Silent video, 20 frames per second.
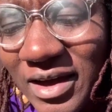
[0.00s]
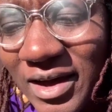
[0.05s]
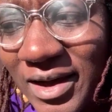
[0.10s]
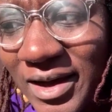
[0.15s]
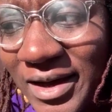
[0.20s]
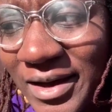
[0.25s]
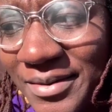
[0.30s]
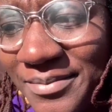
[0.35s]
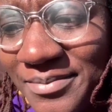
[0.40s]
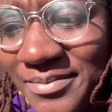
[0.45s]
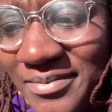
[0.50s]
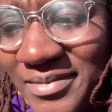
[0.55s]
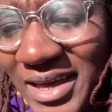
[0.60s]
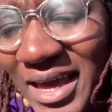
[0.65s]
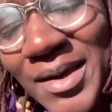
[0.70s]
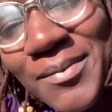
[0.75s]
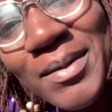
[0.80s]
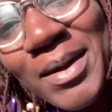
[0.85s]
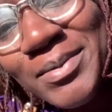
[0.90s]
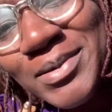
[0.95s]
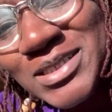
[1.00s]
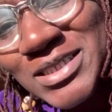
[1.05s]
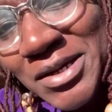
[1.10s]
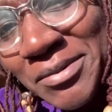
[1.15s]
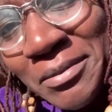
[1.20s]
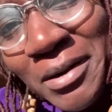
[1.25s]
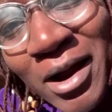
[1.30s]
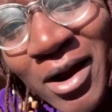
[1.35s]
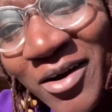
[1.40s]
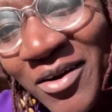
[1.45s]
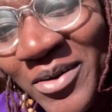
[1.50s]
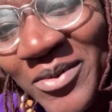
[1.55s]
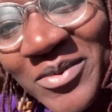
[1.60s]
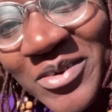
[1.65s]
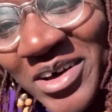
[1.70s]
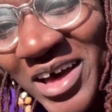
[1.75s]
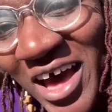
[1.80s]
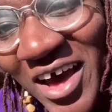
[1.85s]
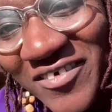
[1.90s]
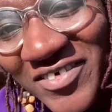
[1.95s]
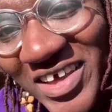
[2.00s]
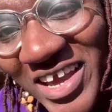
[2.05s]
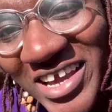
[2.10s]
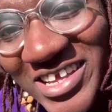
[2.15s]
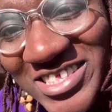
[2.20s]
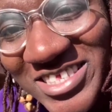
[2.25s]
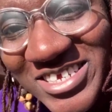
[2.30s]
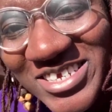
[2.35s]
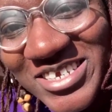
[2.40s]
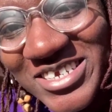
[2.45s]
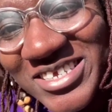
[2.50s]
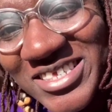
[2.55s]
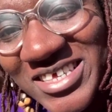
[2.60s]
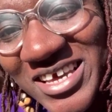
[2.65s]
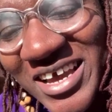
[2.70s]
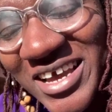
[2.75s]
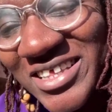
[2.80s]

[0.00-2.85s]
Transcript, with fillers: Um, and maybe tomorrow we'll have the answers.